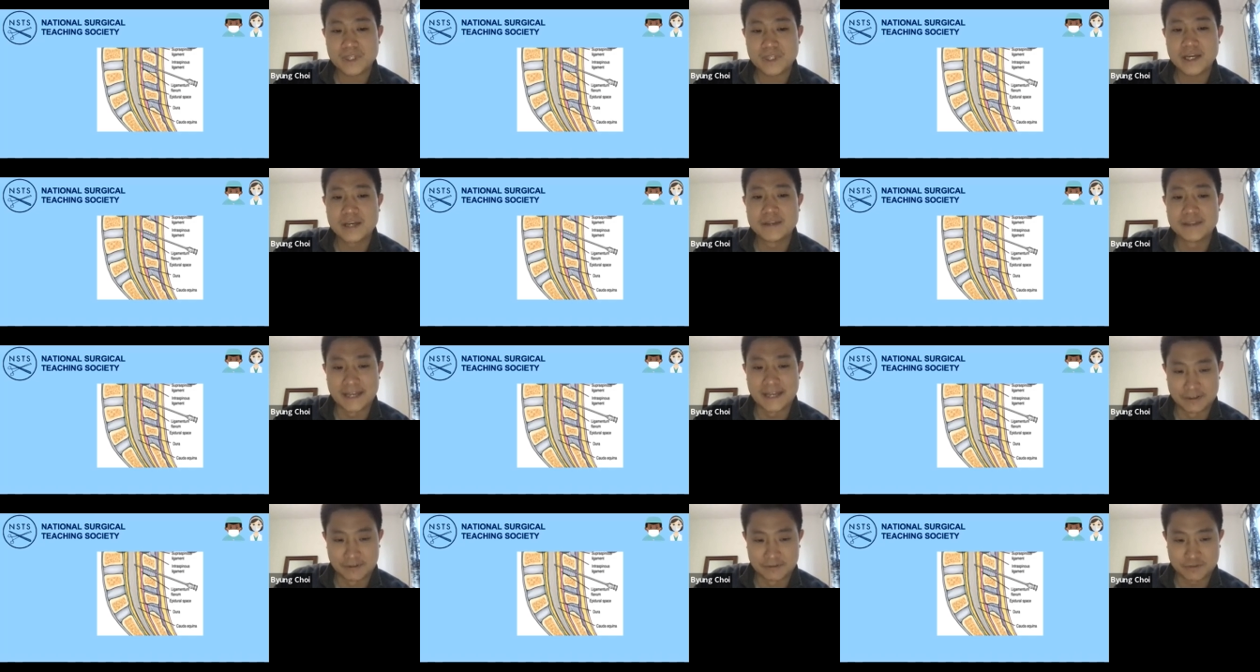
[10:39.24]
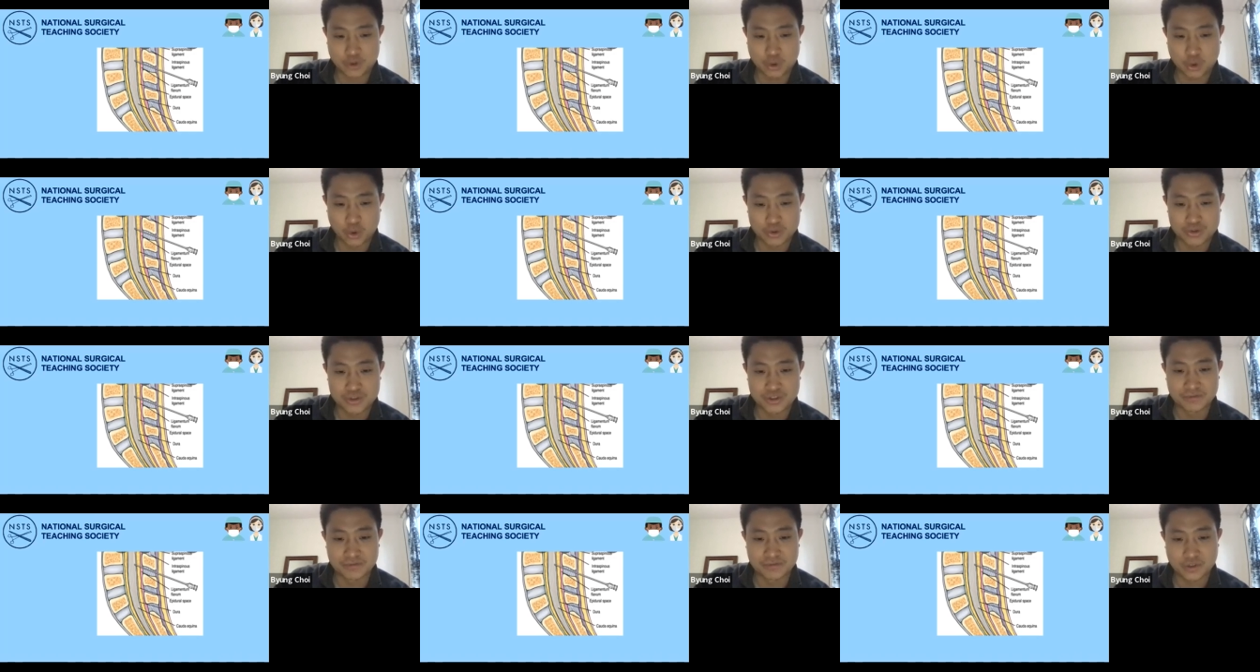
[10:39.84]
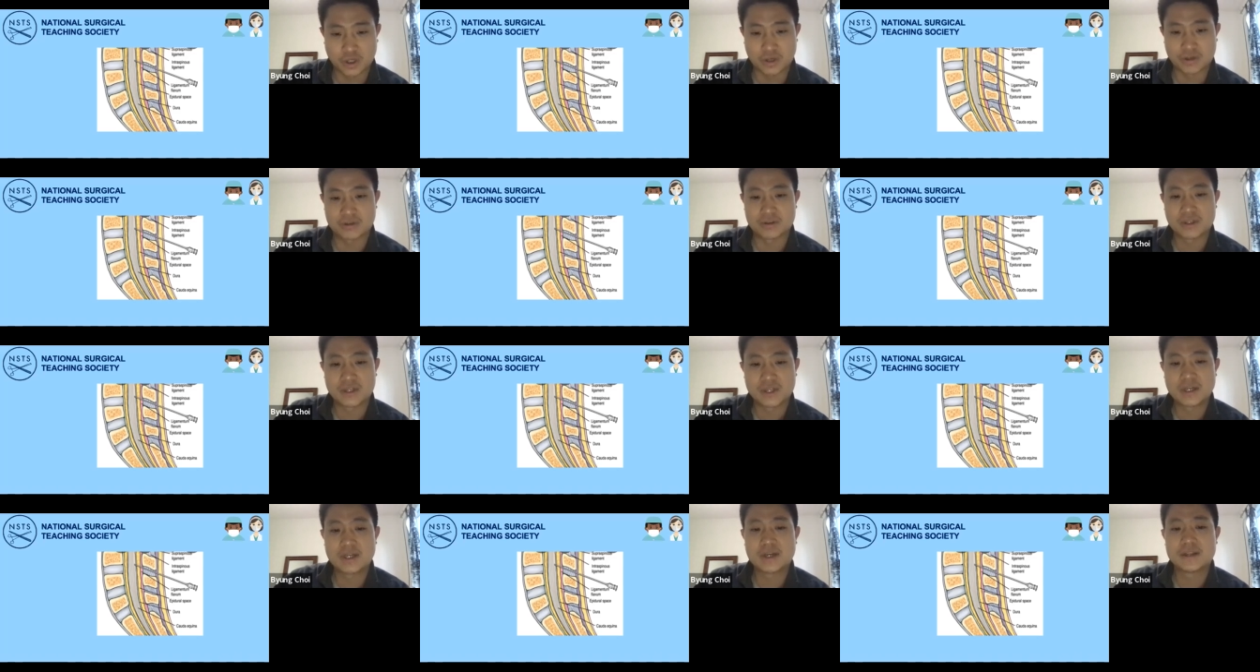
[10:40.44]
And then, of course, you've got
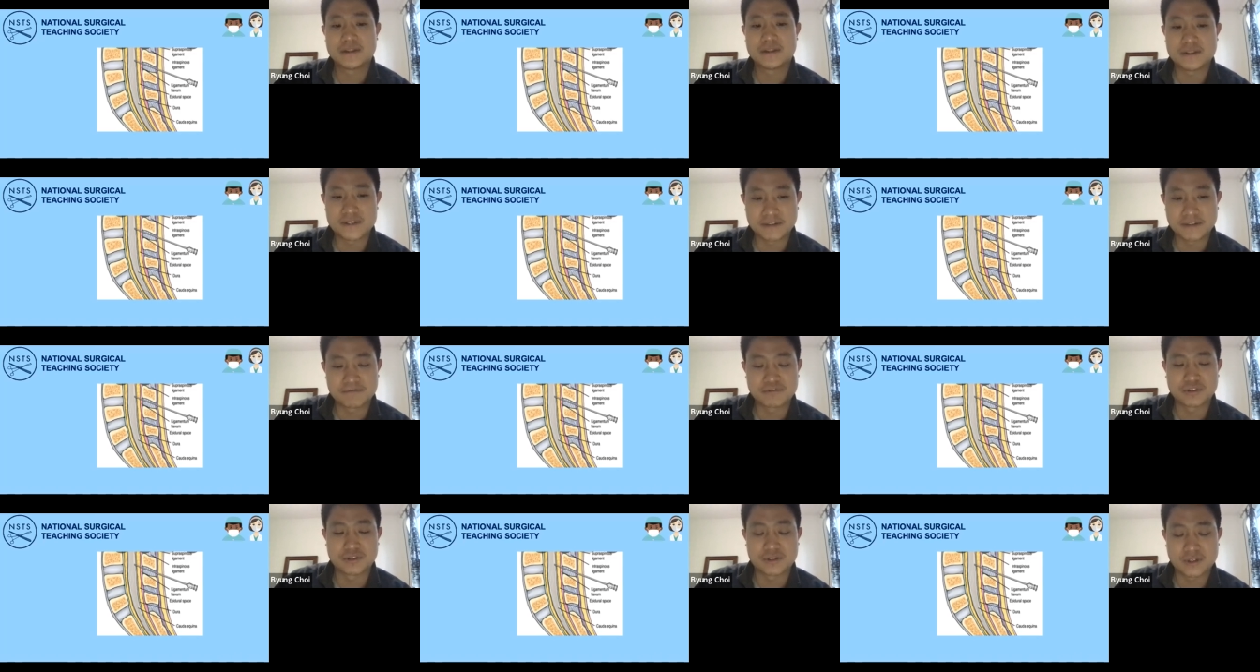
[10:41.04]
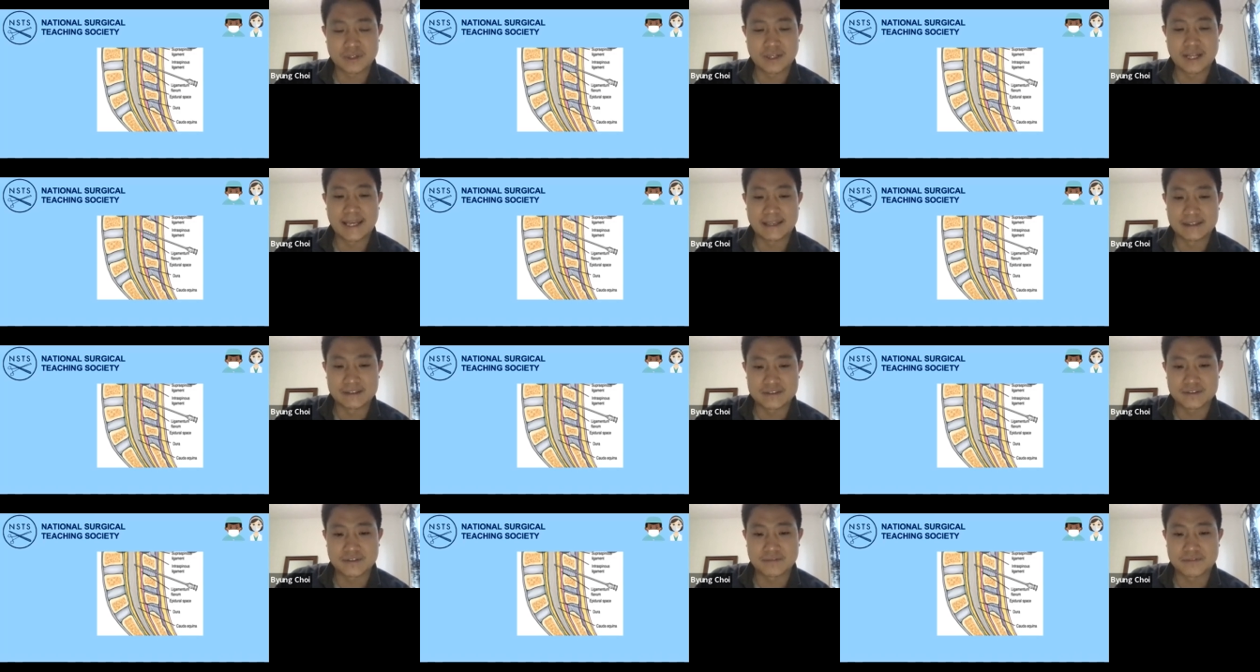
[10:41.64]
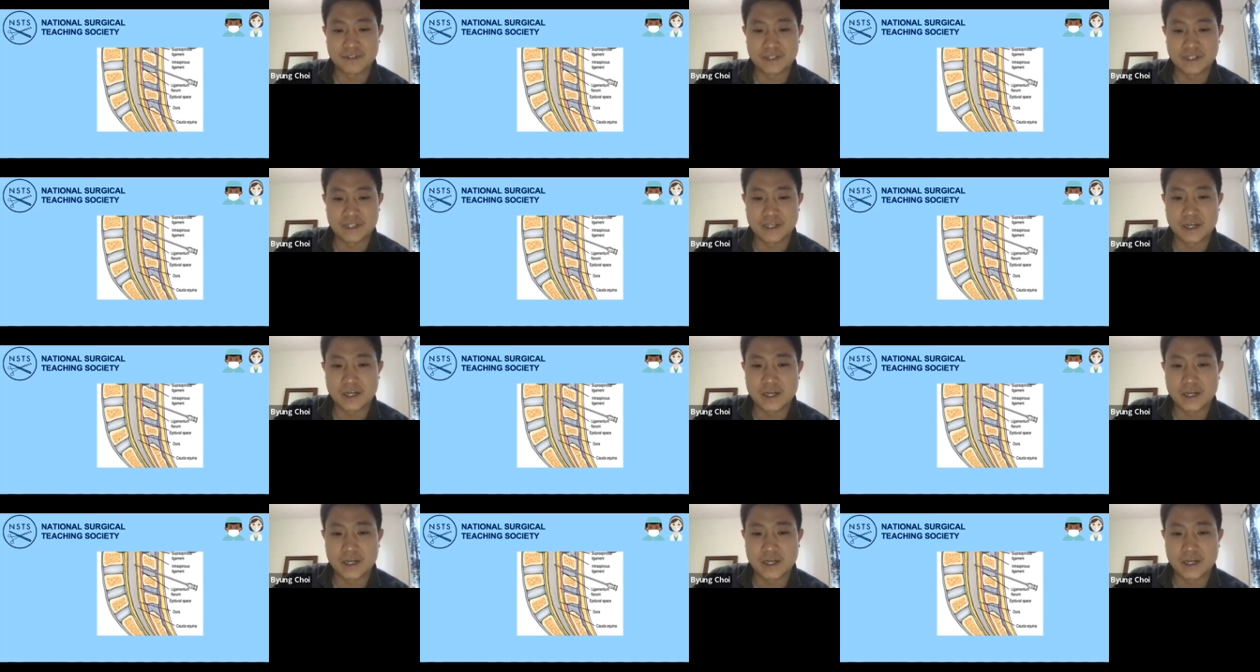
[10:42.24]
the different layers of the